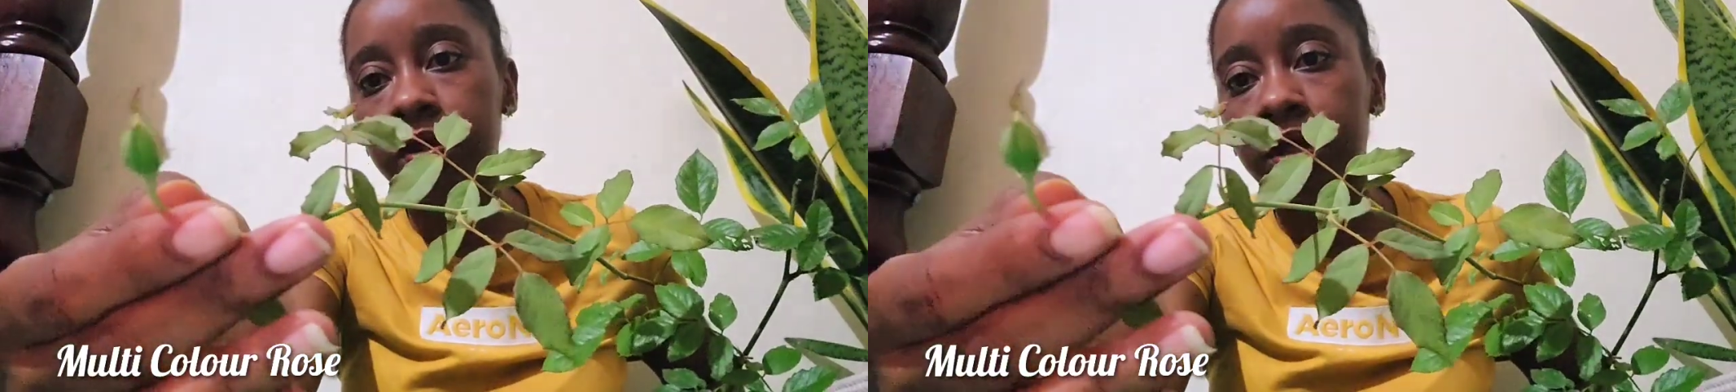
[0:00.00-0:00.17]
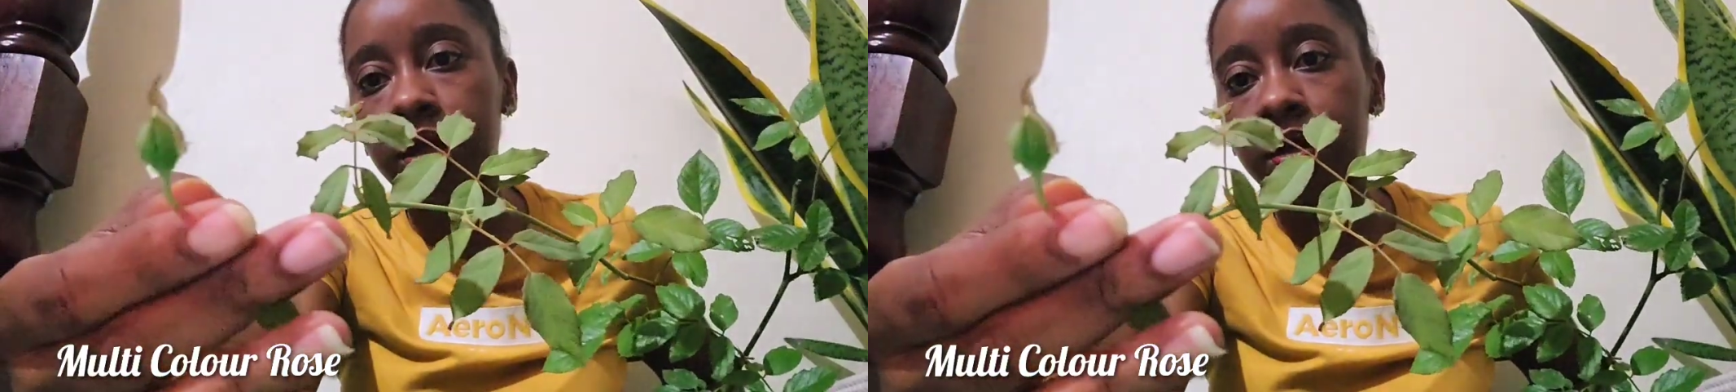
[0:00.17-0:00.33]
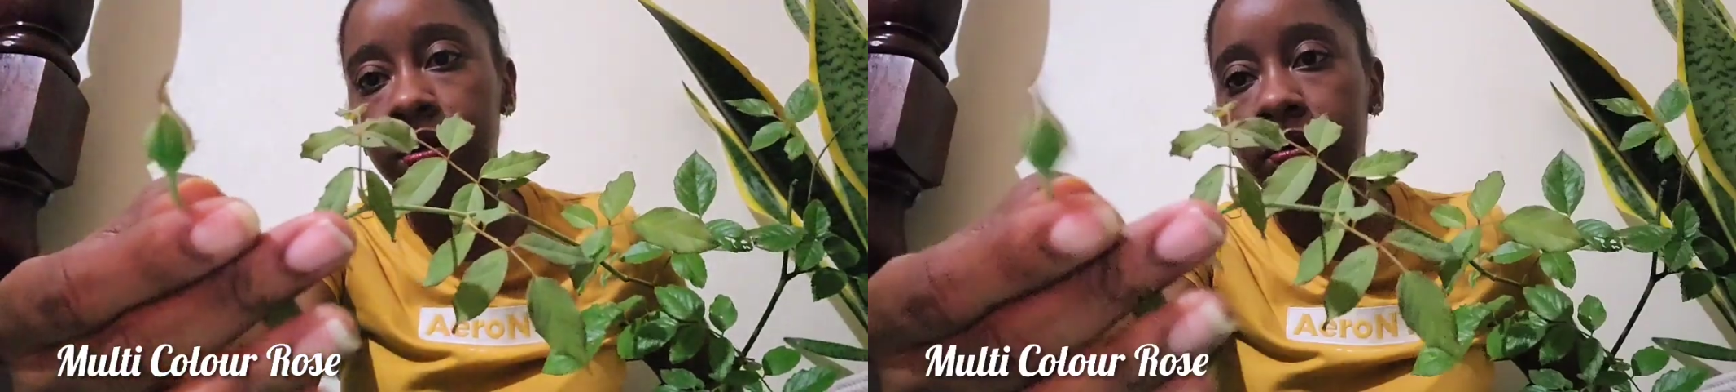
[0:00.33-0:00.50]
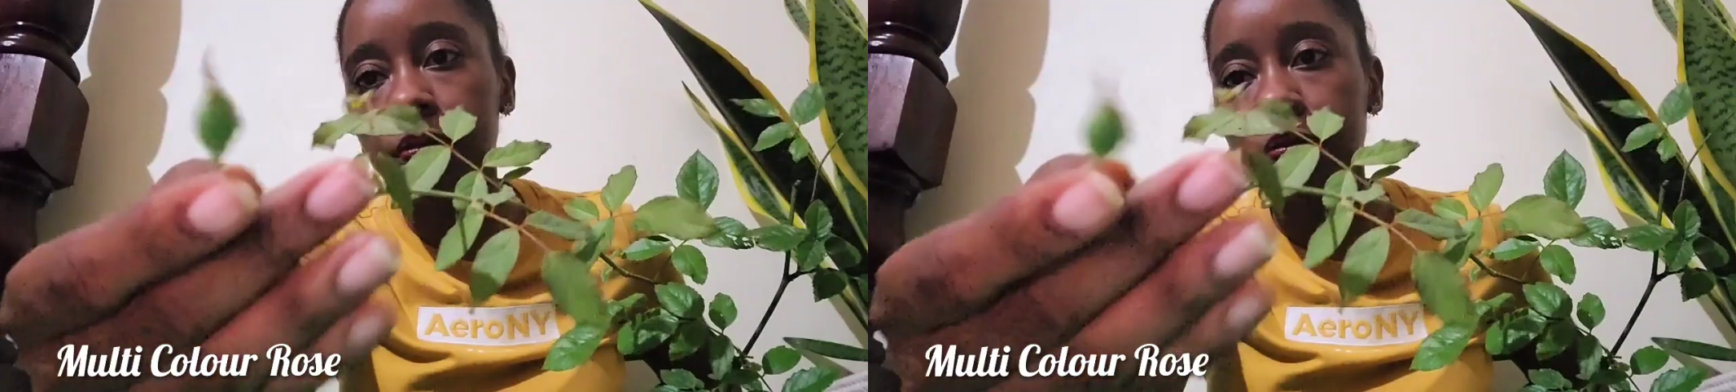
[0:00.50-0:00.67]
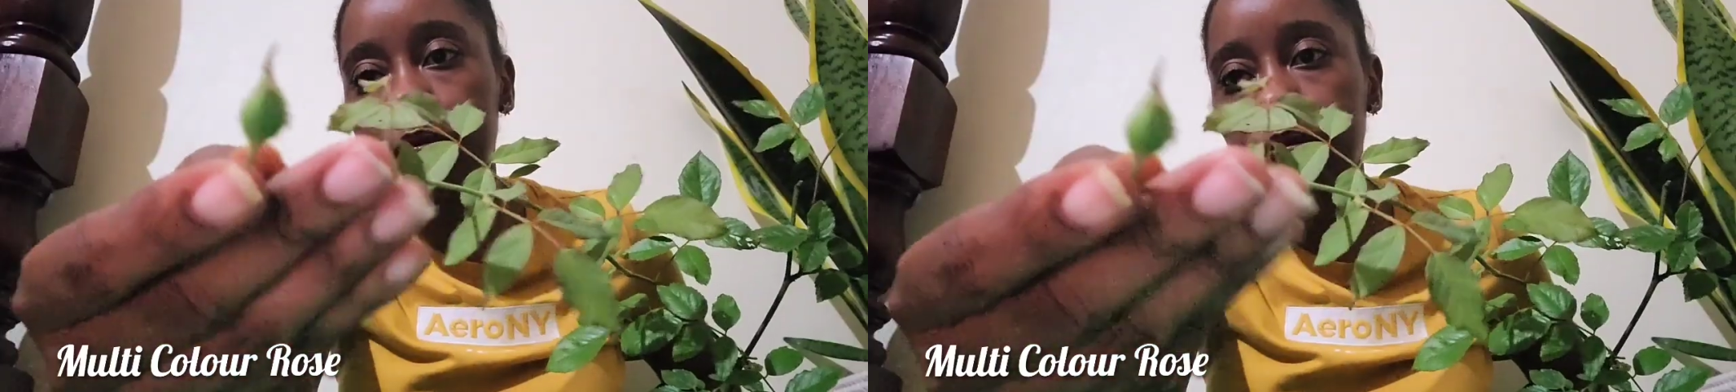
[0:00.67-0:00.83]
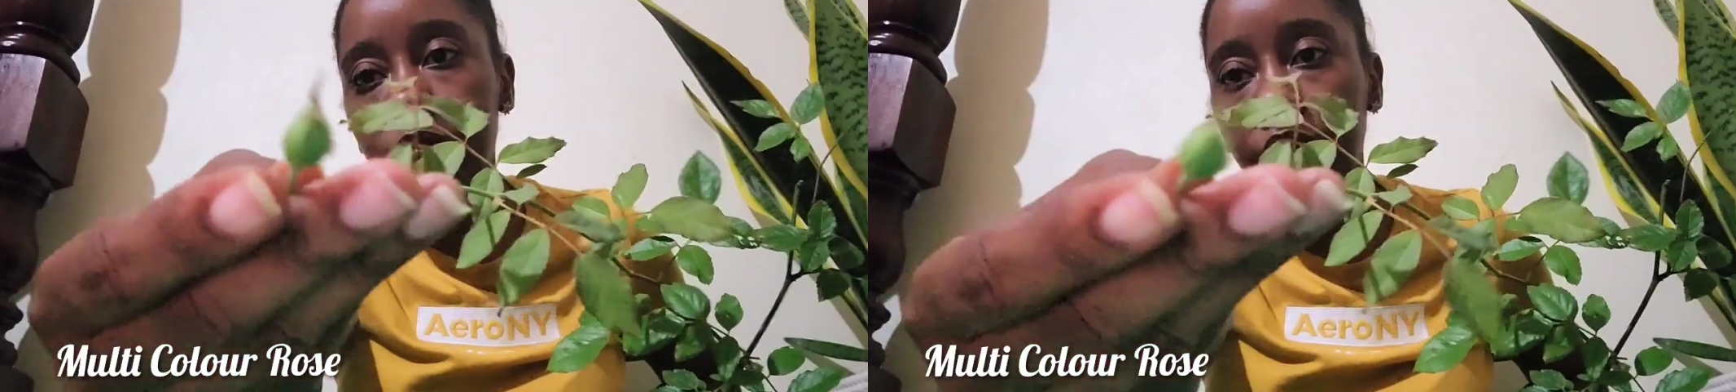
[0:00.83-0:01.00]
a
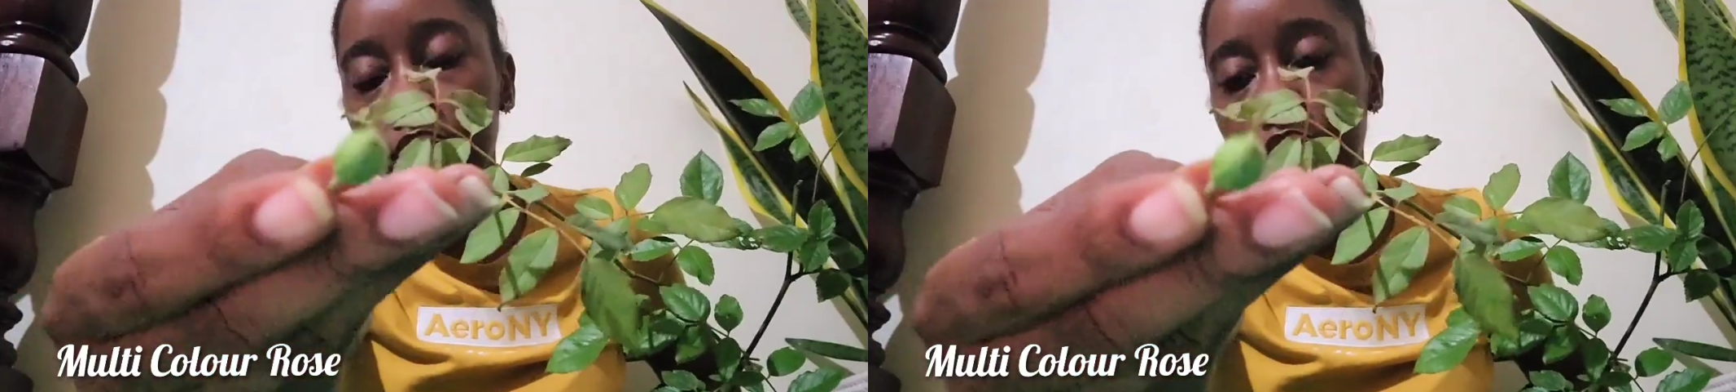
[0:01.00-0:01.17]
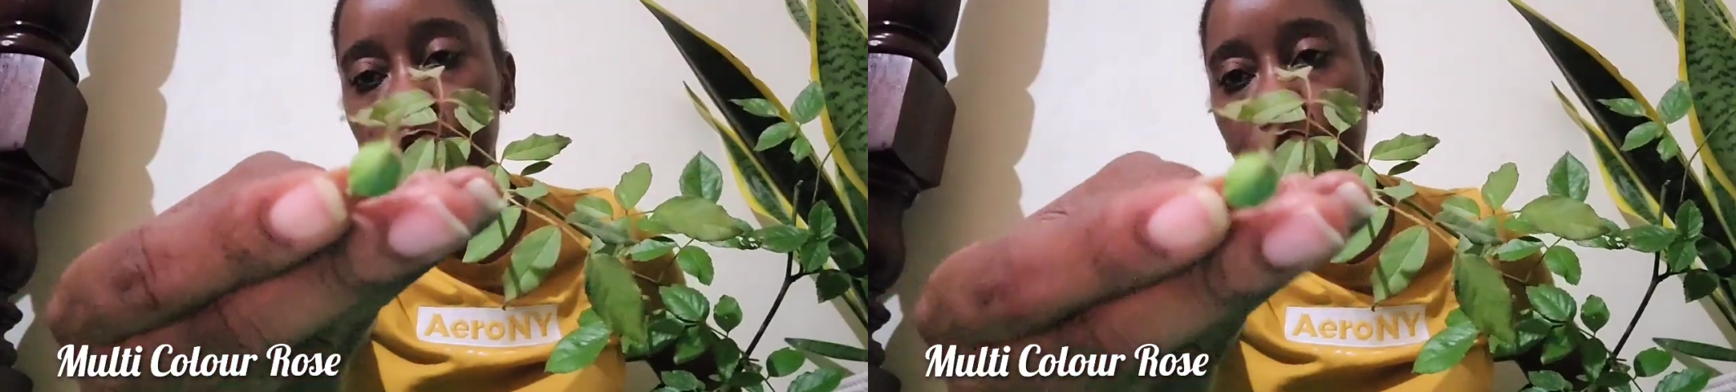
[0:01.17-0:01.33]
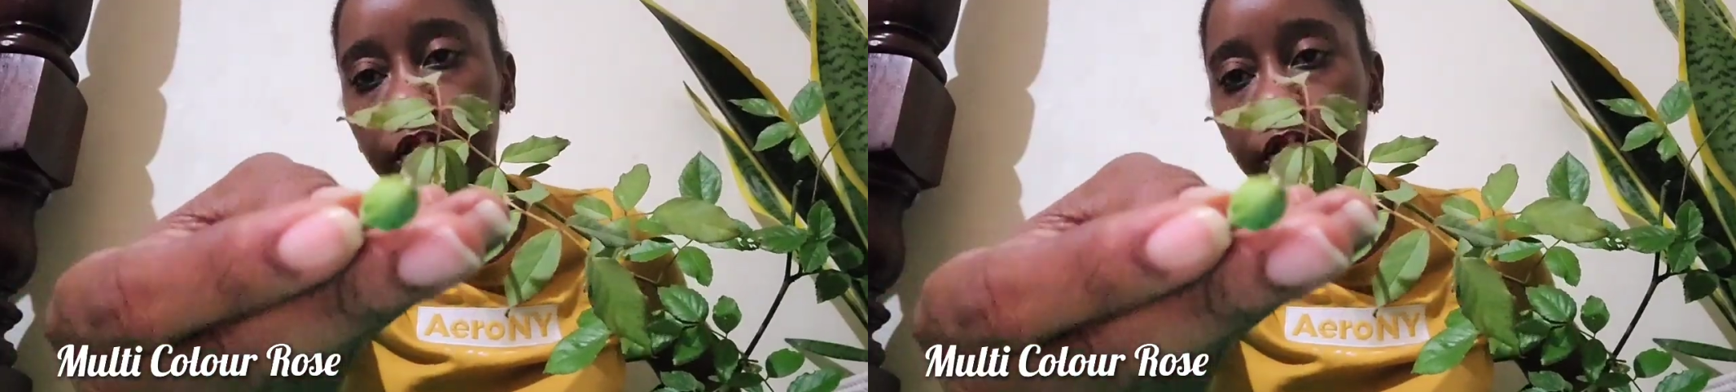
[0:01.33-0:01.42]
bud.